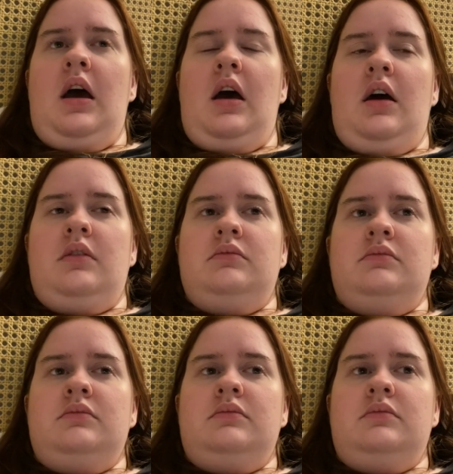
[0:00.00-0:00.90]

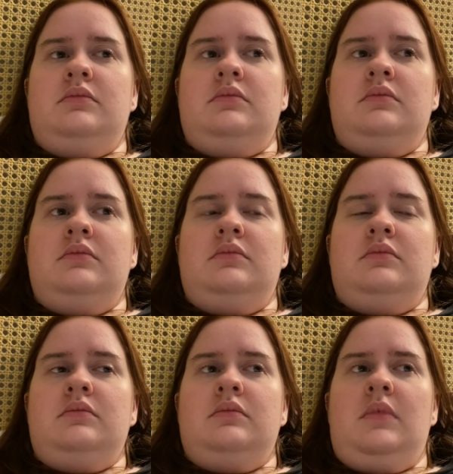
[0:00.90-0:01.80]

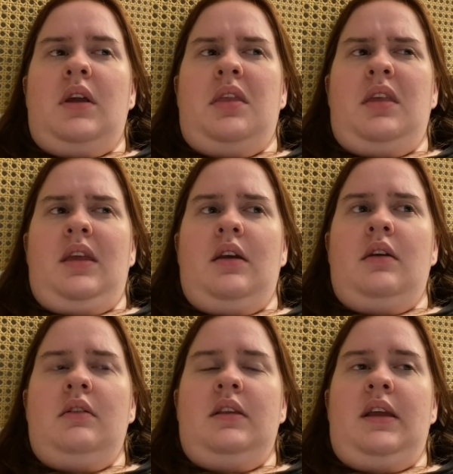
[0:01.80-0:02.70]
I think
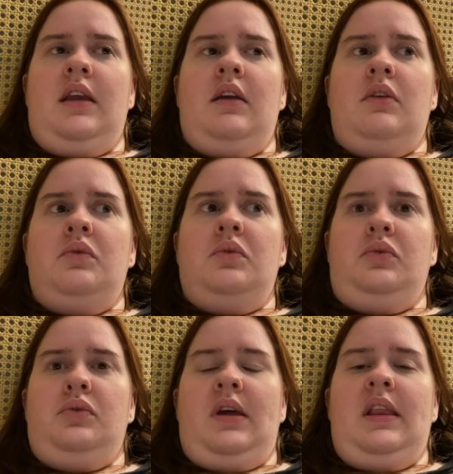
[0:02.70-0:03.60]
like
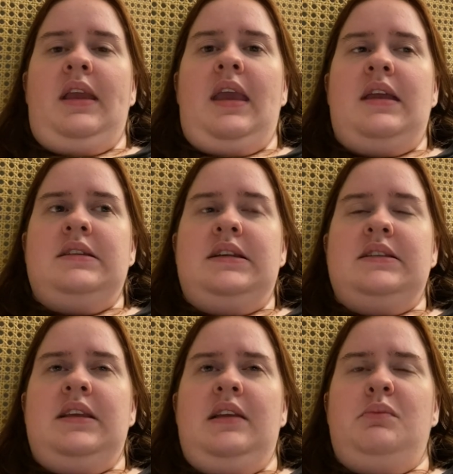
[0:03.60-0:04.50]
all that like ending
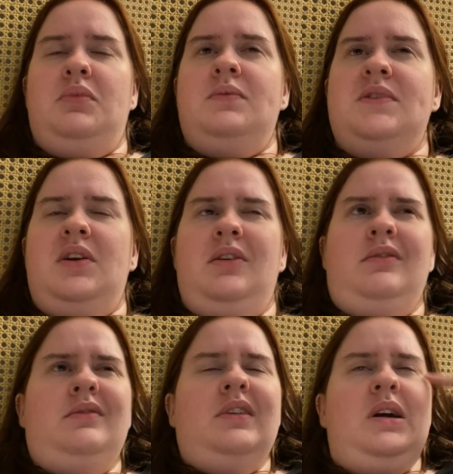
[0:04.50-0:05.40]
scene, so
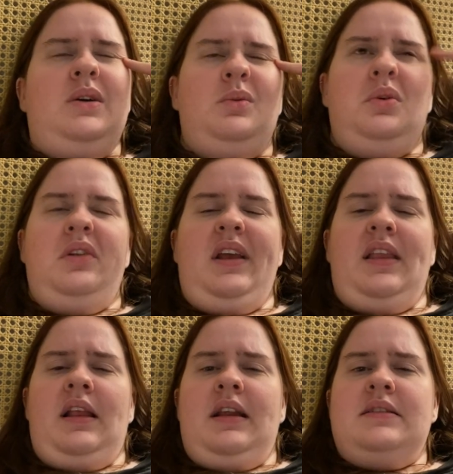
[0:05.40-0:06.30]
what, like
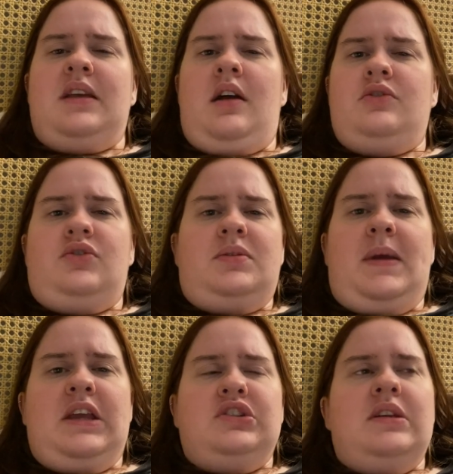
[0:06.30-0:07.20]
the last 100
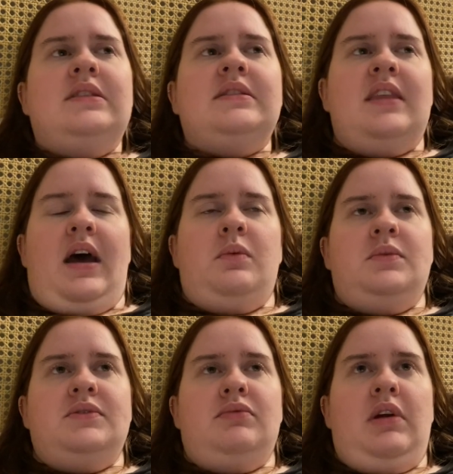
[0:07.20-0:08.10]
pages, that
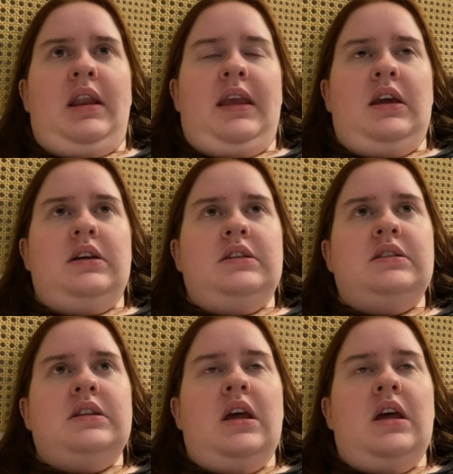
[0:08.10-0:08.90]
was really good.